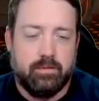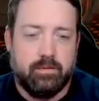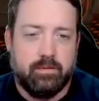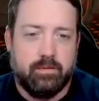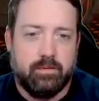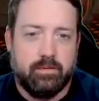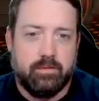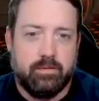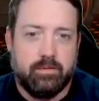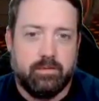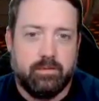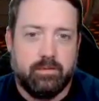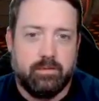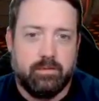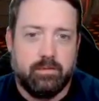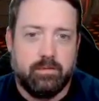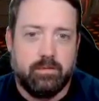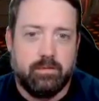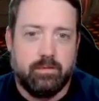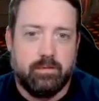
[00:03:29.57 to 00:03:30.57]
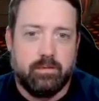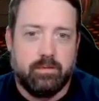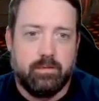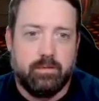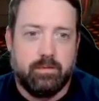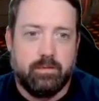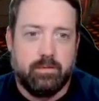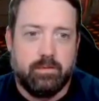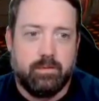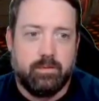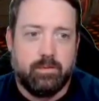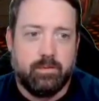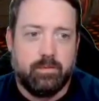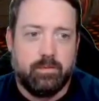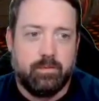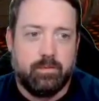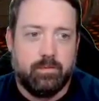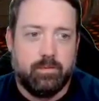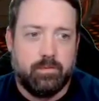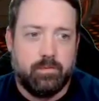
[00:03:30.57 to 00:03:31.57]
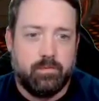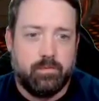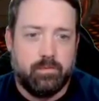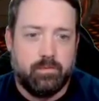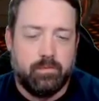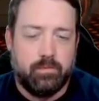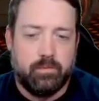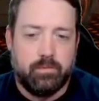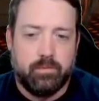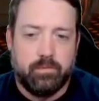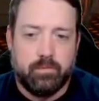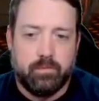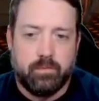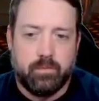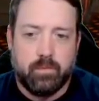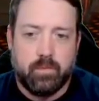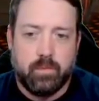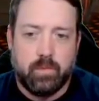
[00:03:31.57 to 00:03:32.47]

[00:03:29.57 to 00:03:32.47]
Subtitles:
No one is speaking in this clip.